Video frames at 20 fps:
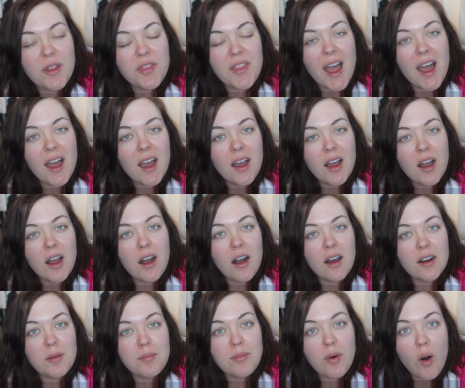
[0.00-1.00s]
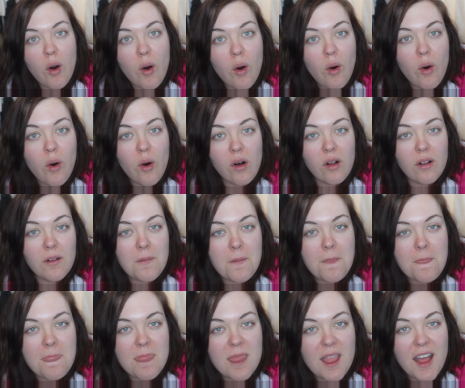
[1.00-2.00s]
Put that on a poll
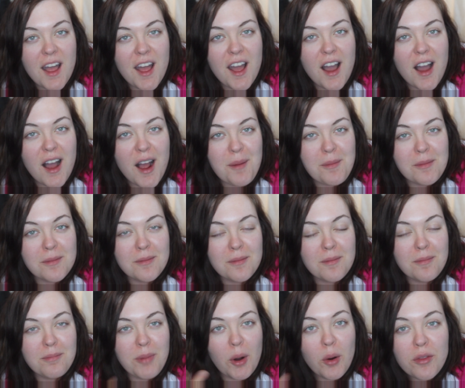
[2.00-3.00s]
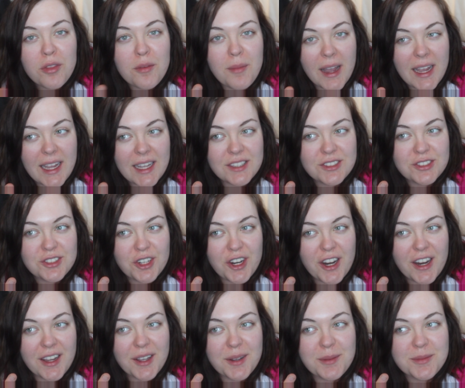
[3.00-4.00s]
on both of my
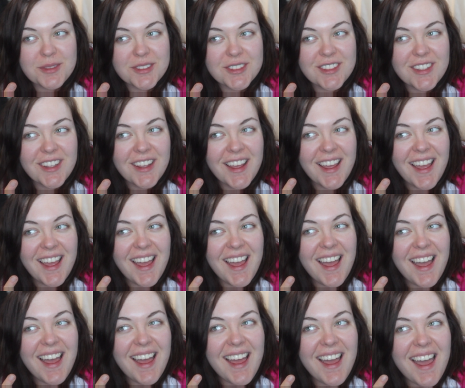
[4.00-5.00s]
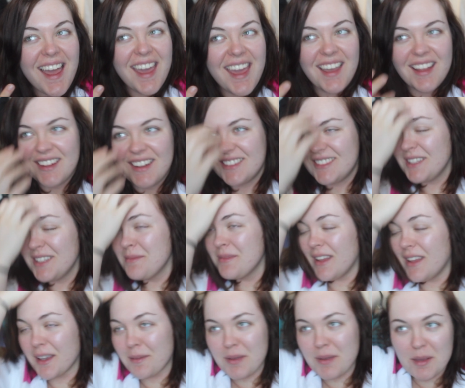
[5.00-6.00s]
Instagrams and it seemed
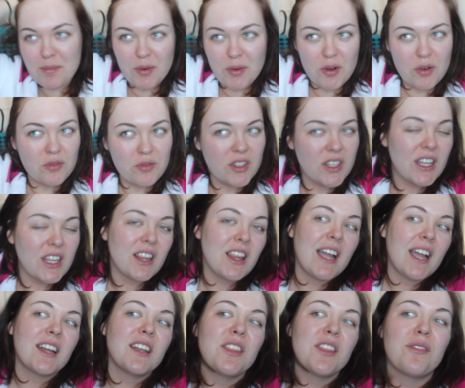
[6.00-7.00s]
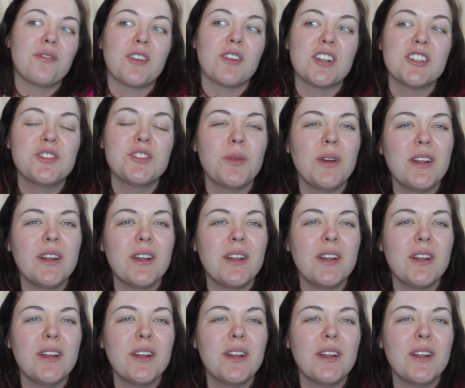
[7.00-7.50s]
like people really liked the first